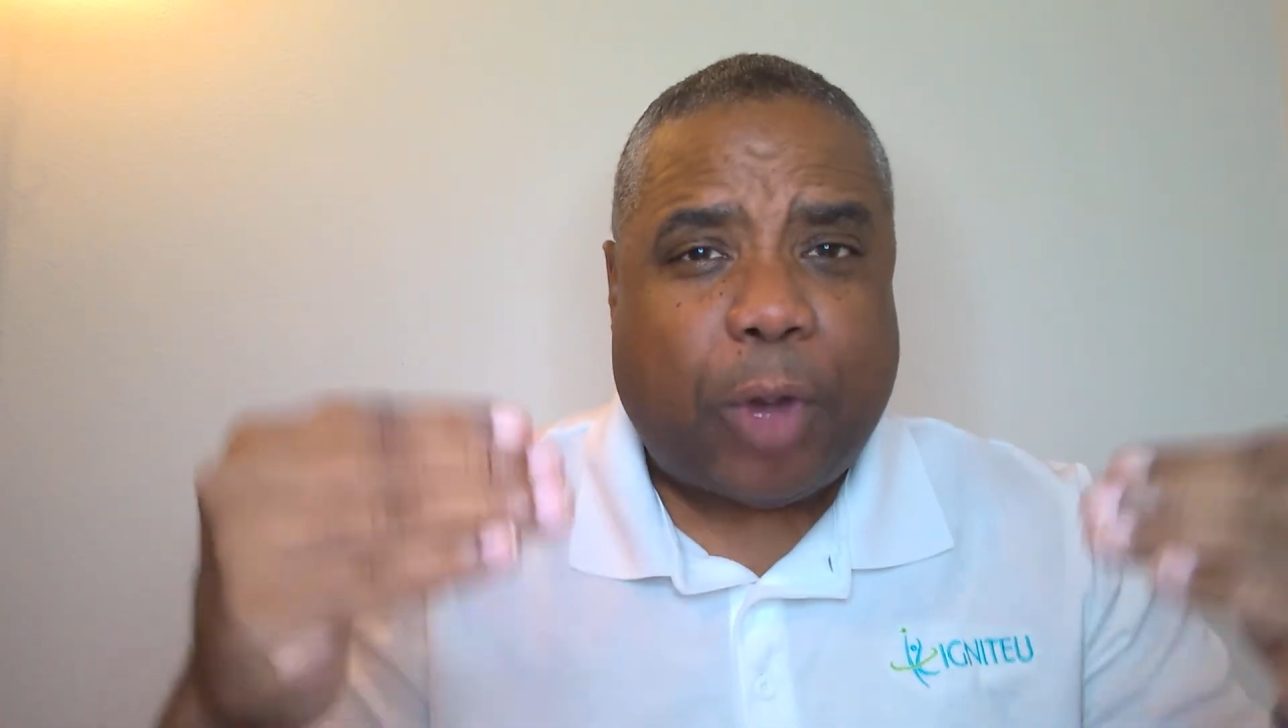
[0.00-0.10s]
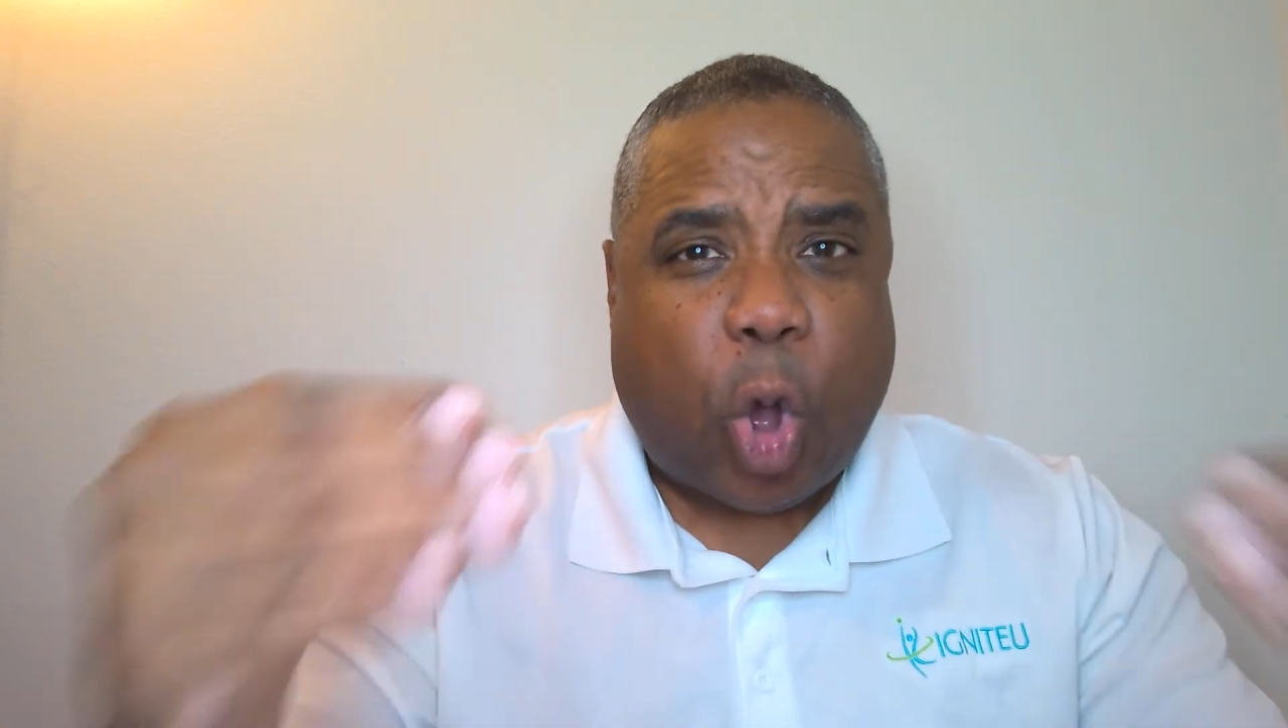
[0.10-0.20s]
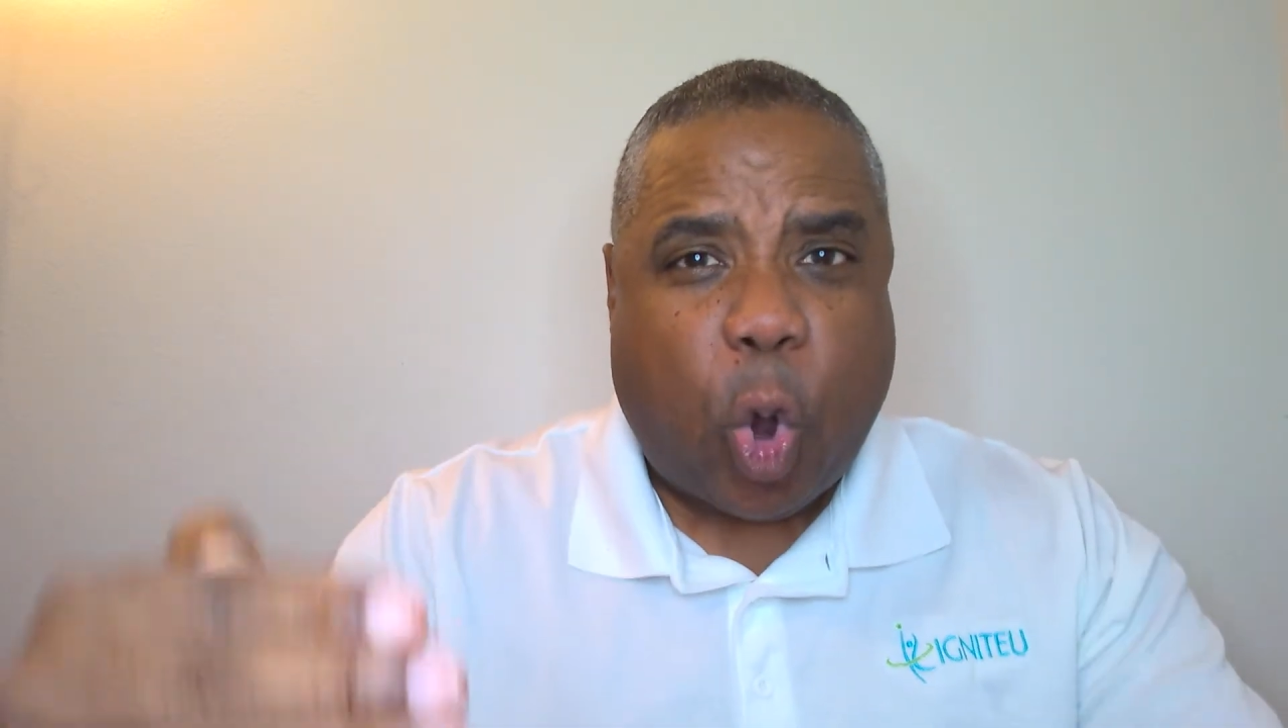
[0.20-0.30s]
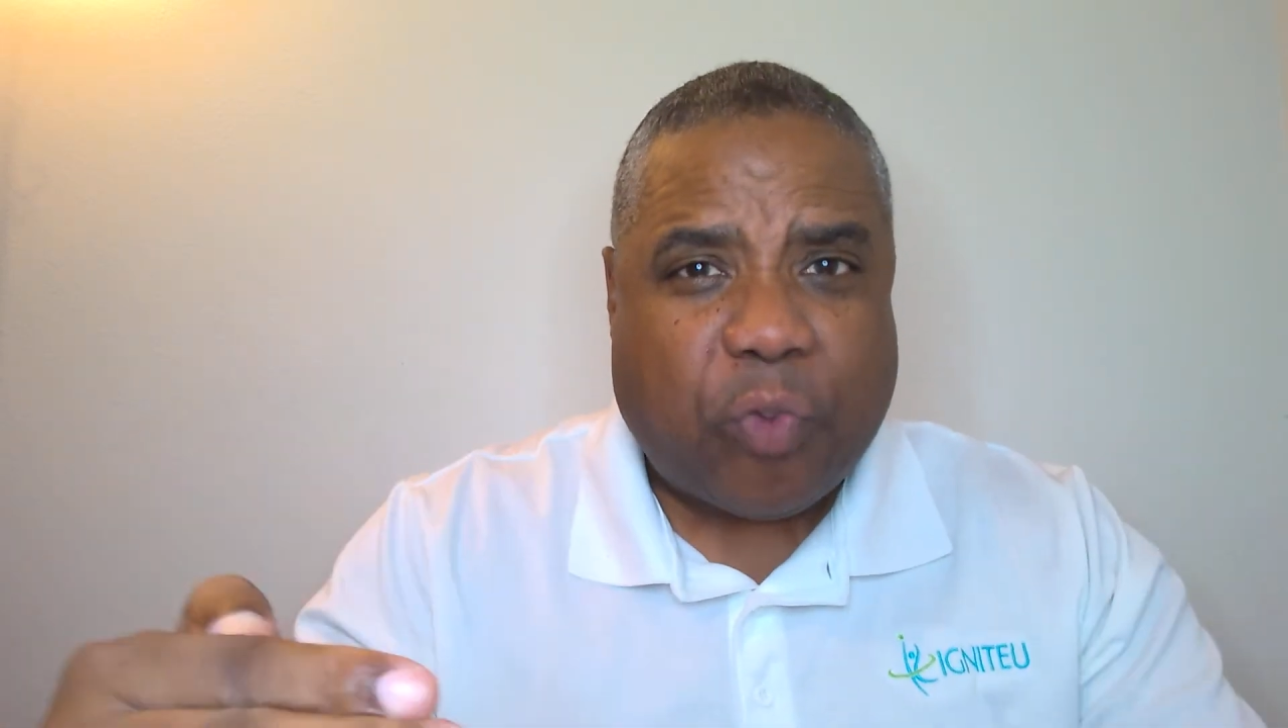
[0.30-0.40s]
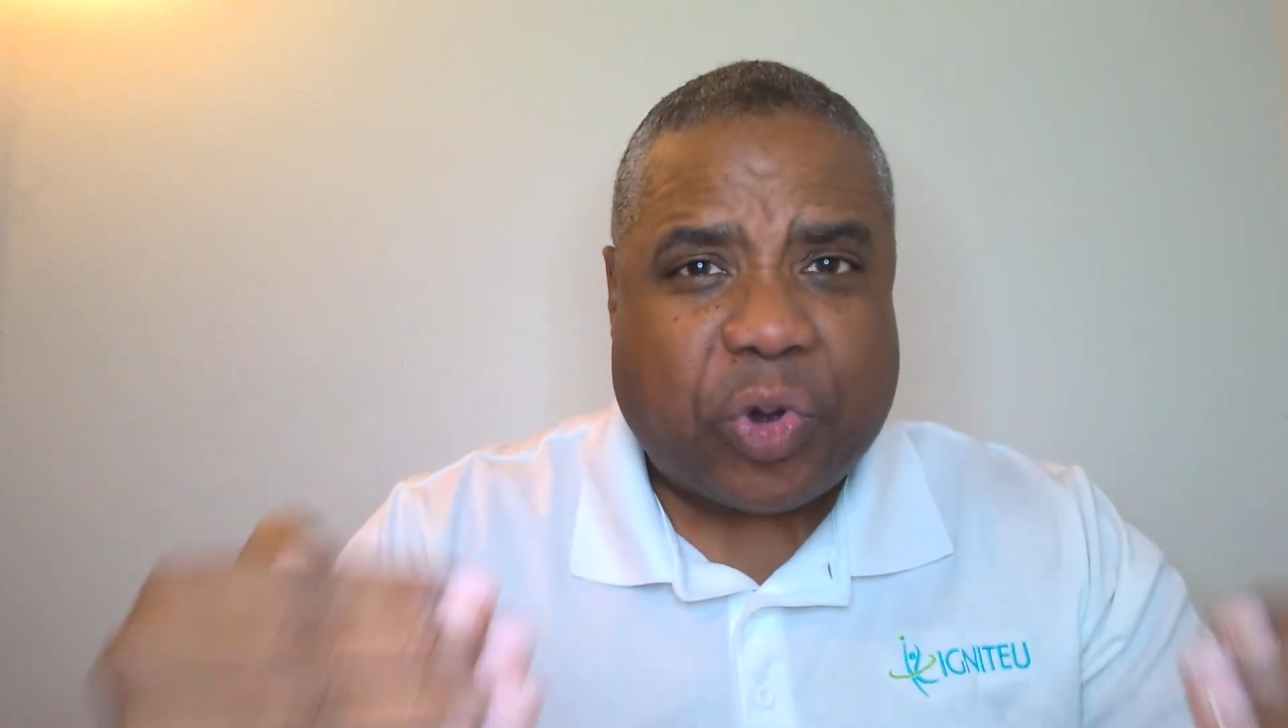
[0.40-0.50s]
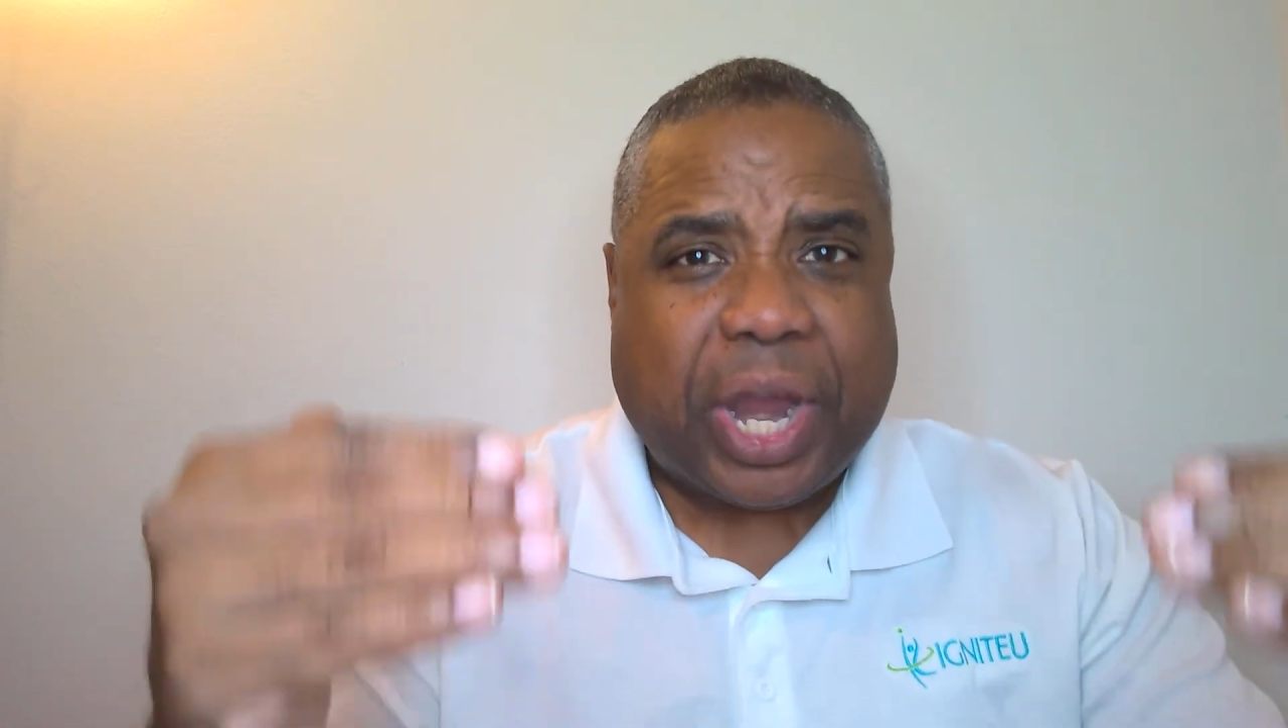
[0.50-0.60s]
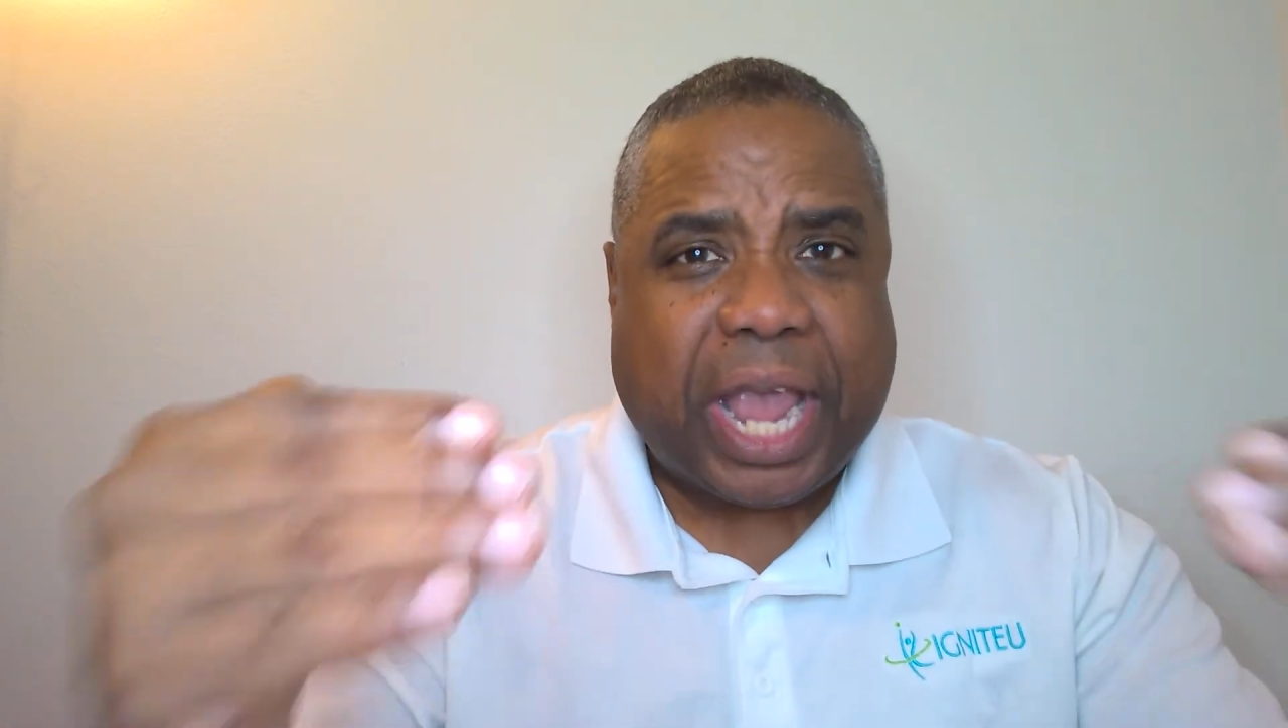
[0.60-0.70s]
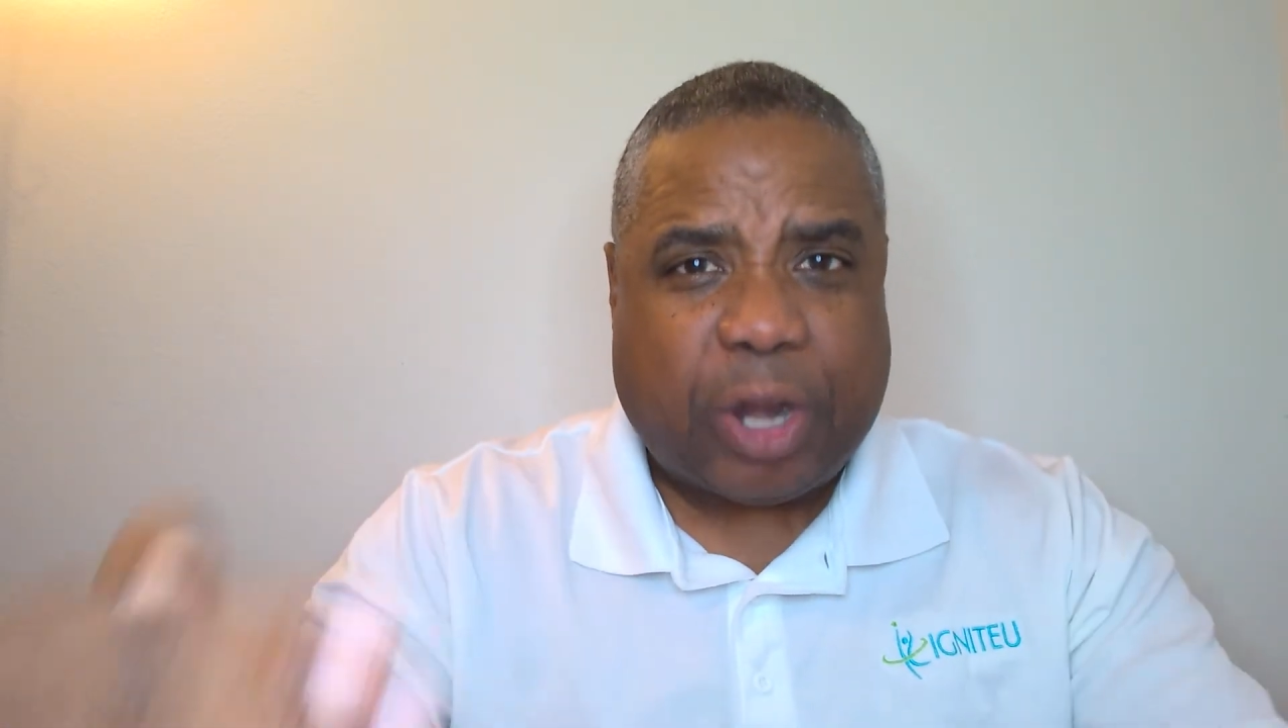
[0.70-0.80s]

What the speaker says: over and